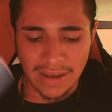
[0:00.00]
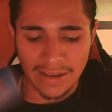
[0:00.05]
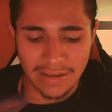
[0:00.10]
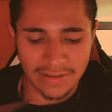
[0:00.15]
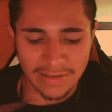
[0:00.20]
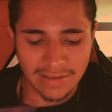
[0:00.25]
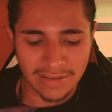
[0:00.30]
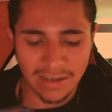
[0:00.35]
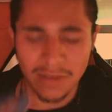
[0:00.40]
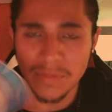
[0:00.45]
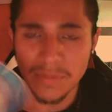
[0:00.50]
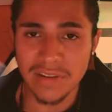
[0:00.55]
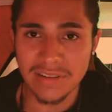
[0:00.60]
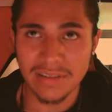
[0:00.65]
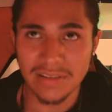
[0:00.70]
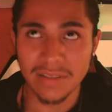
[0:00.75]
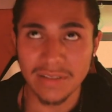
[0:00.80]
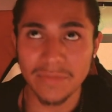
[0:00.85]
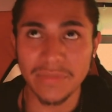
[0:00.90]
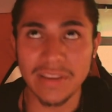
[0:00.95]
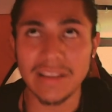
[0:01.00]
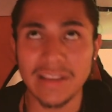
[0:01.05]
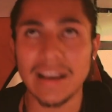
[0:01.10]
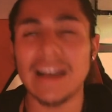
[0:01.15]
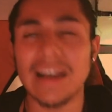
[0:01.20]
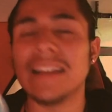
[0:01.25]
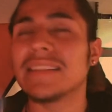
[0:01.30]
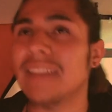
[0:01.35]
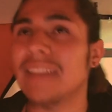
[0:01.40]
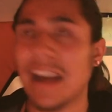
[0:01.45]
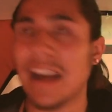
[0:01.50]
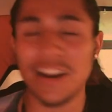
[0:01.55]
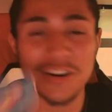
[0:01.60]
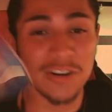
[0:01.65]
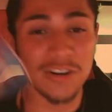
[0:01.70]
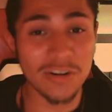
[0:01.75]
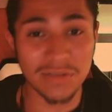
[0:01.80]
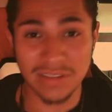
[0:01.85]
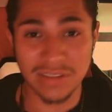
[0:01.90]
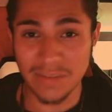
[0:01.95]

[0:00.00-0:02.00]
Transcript: tell me something. It's, I don't know.